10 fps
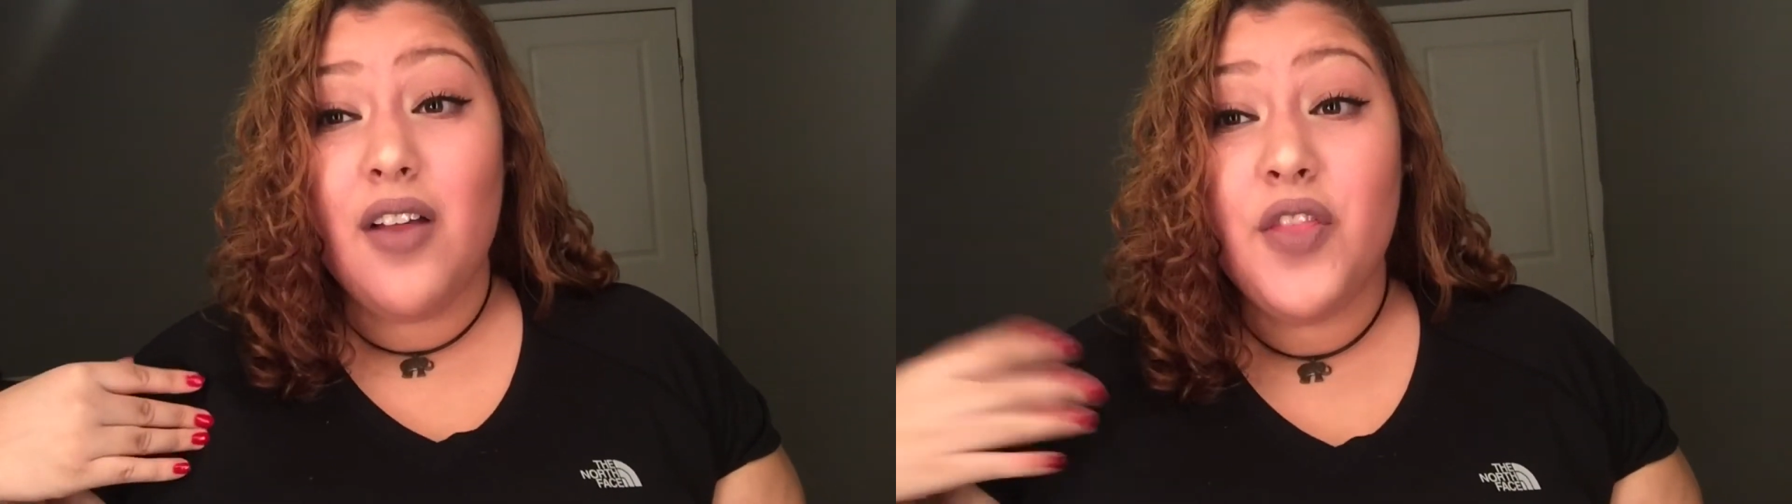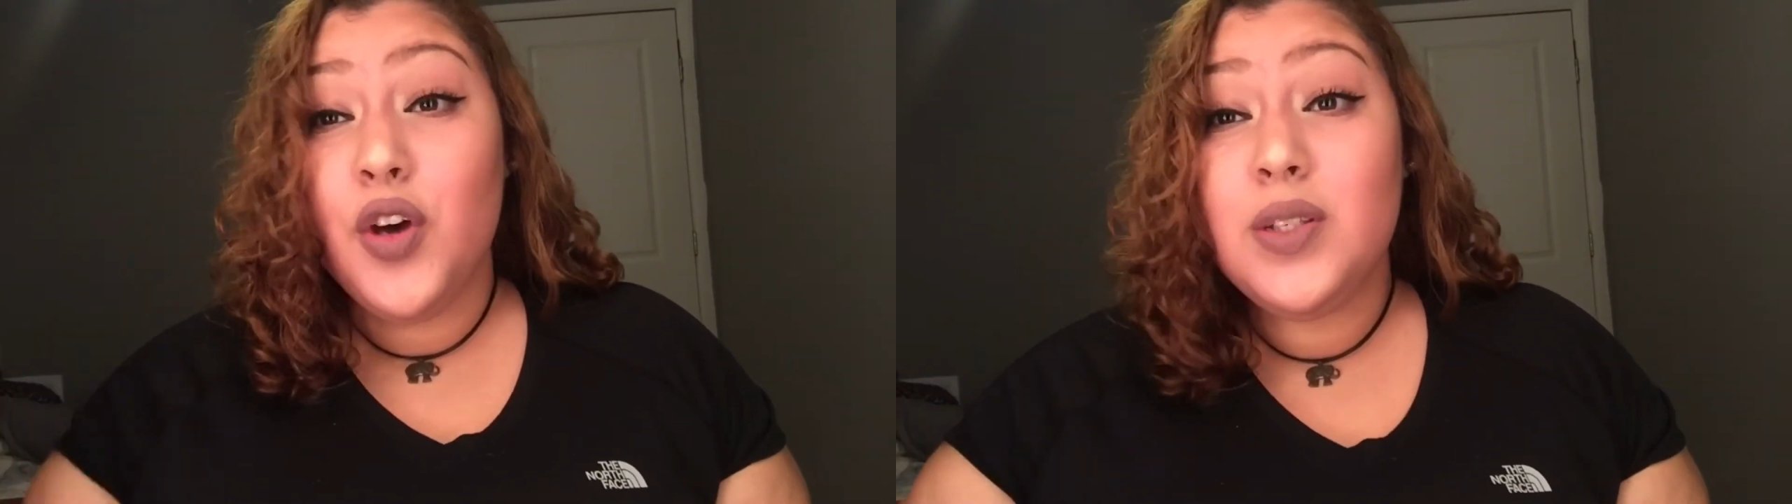
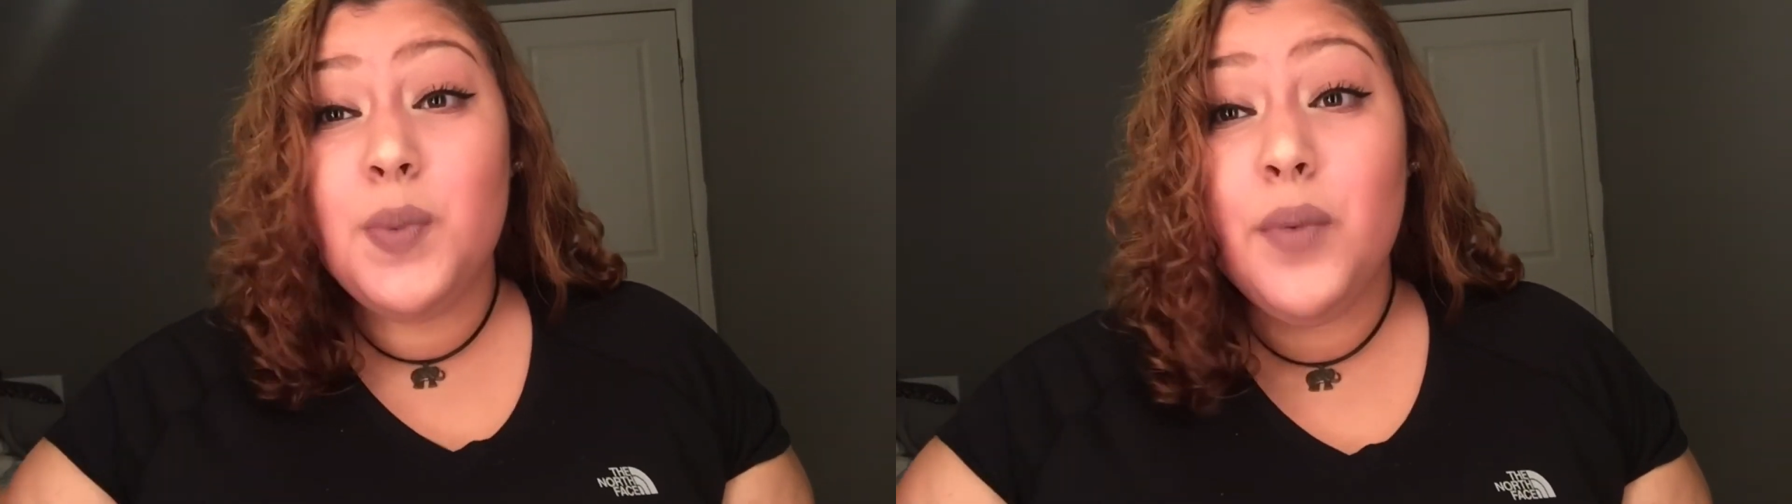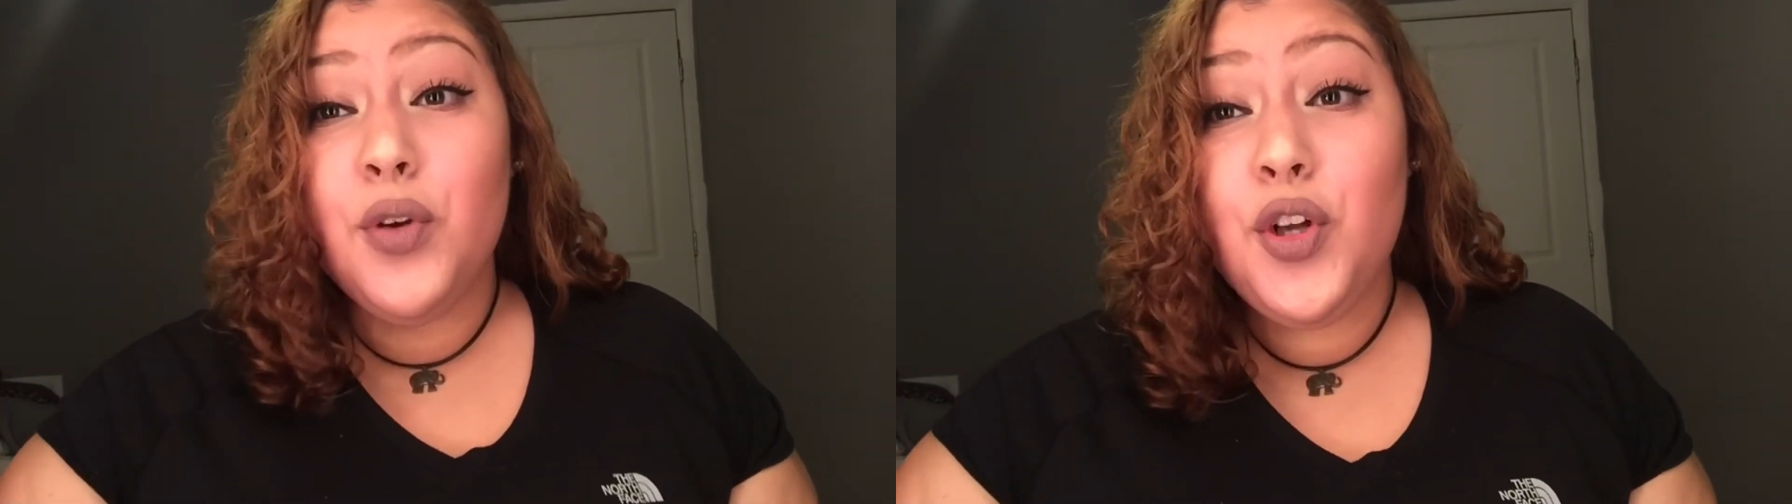those
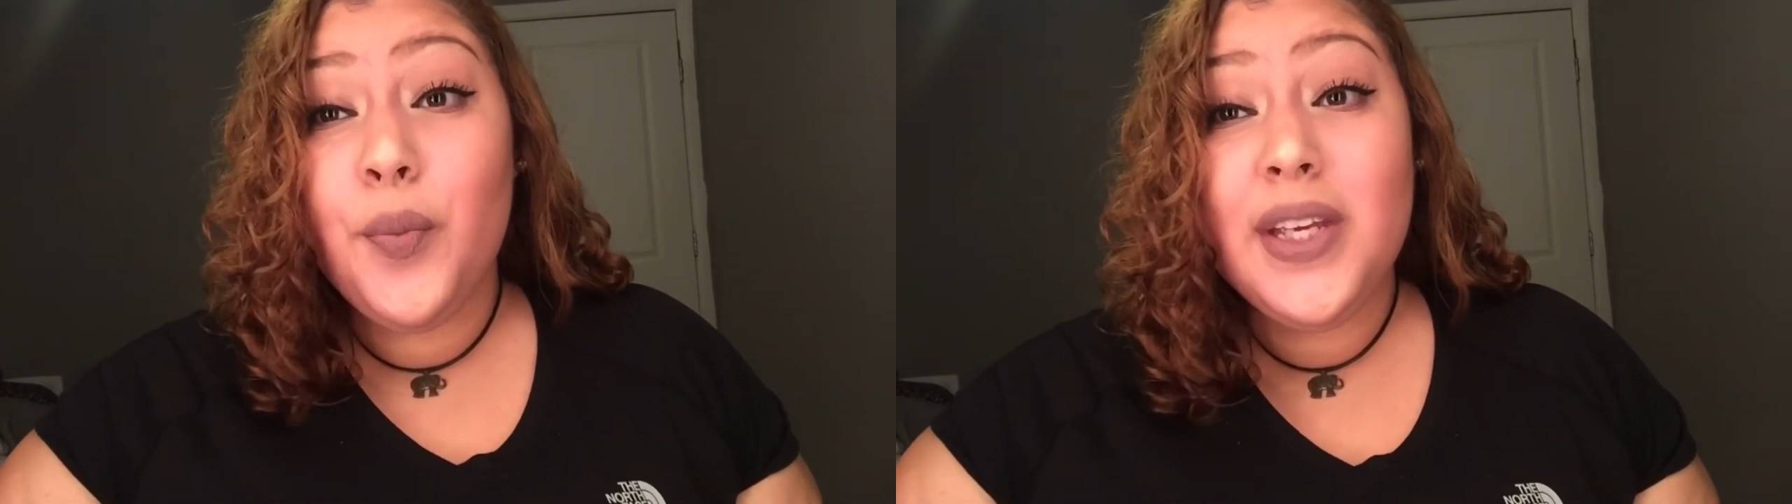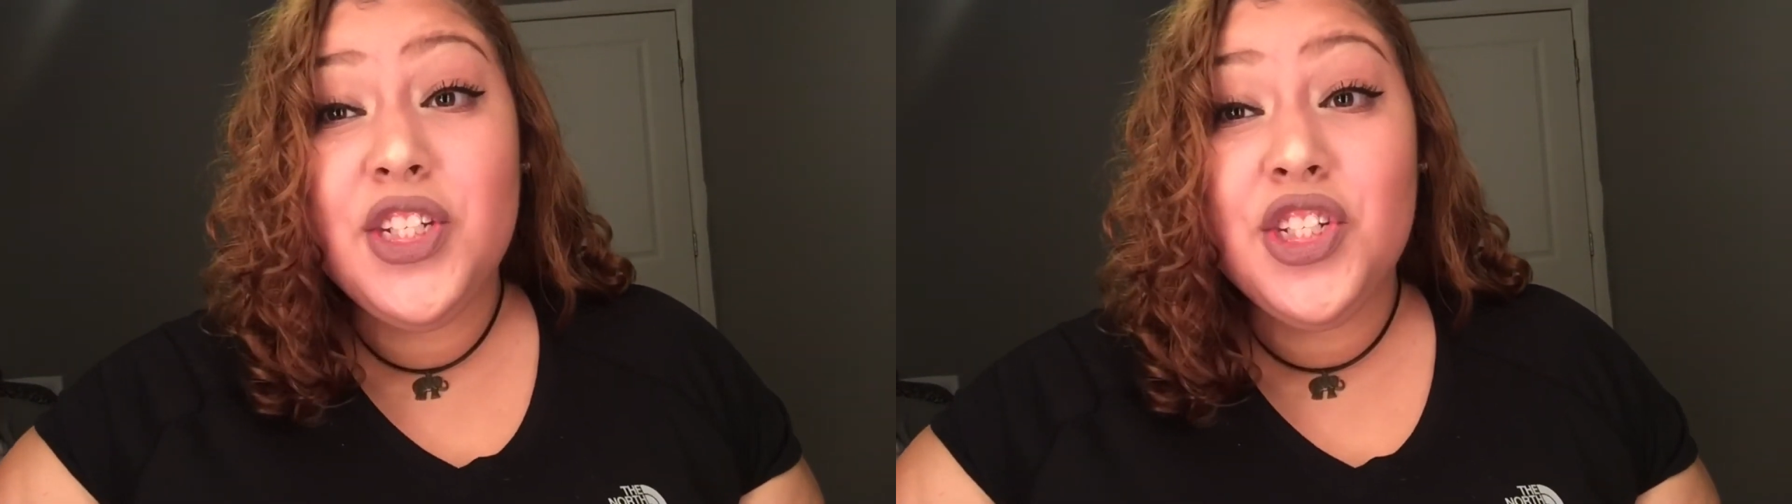people don't
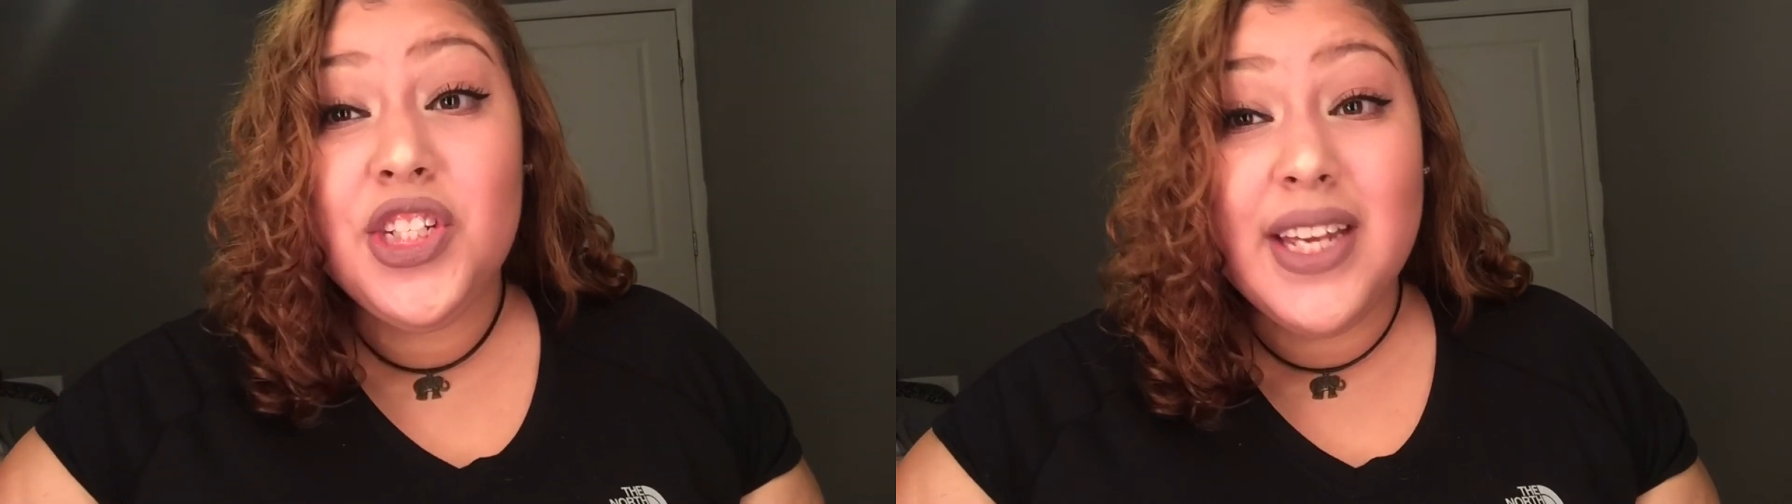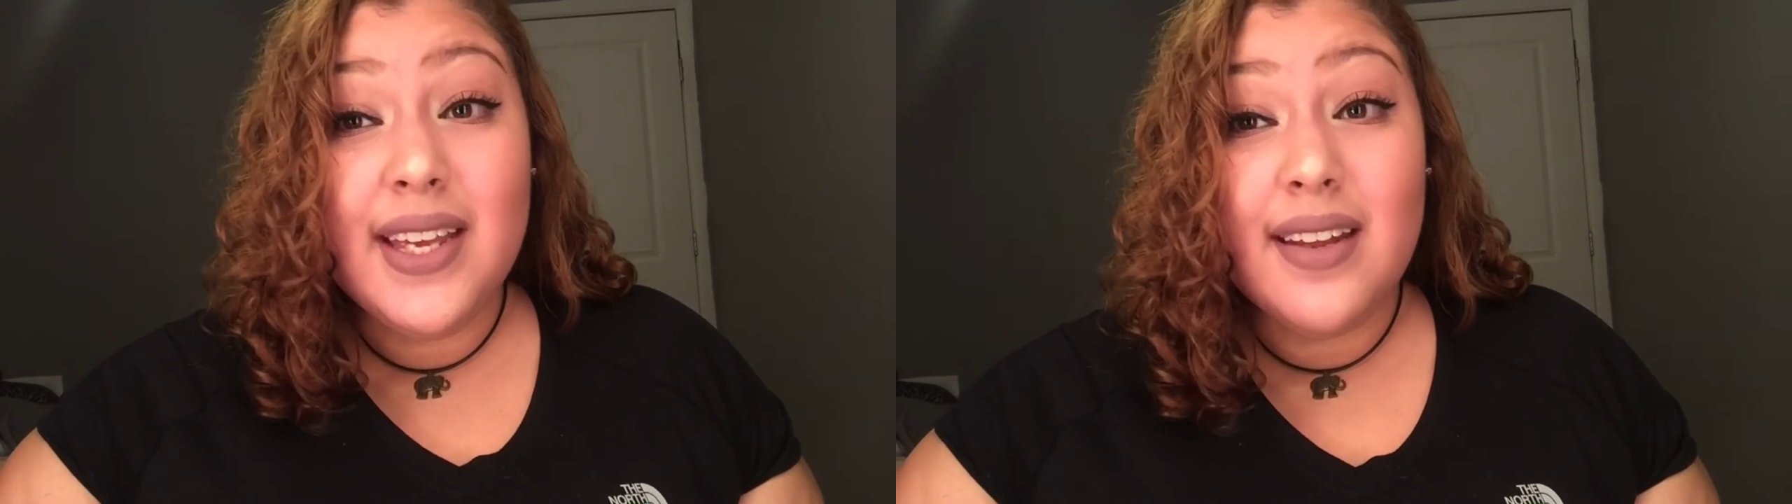mean
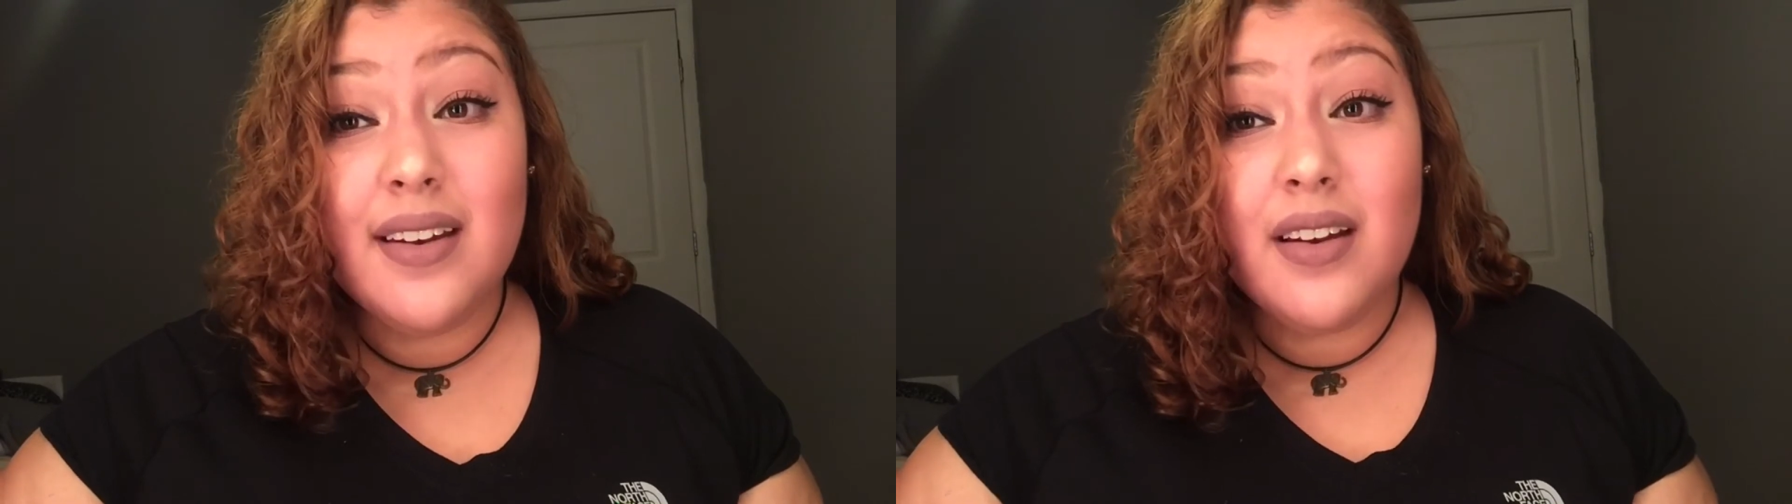shit.